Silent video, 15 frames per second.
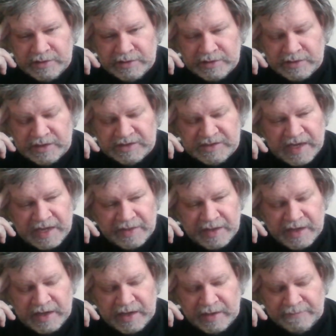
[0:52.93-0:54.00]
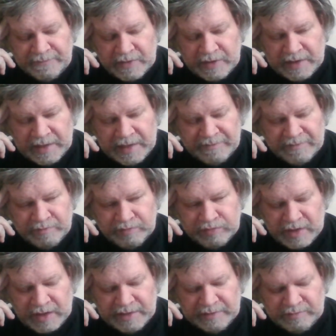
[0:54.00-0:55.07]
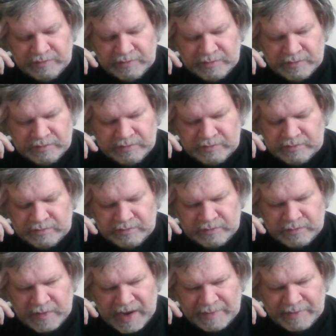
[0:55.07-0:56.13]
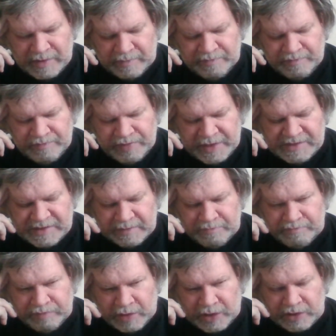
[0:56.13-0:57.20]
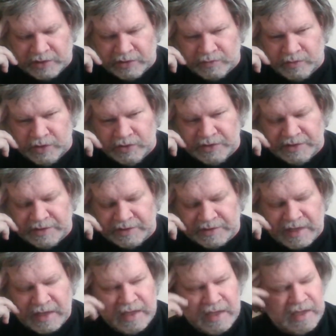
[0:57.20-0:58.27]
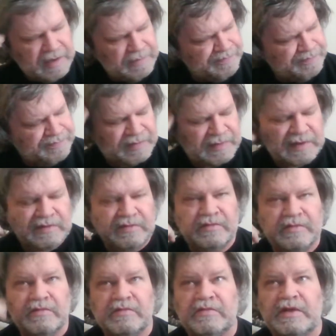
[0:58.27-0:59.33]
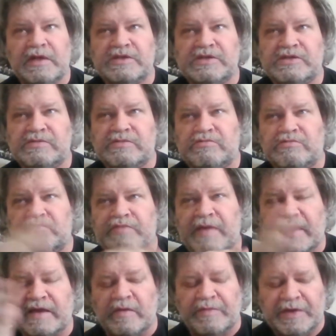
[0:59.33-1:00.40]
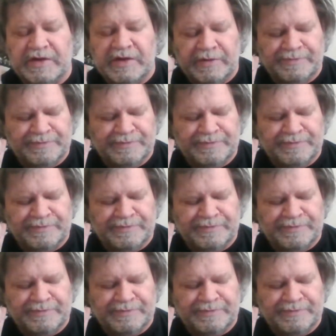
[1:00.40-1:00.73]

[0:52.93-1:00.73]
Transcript: Cause yeah, they invo- they even brought, grabbed a piece of Bart LaRue, you know, thing. Let's back up a bit here.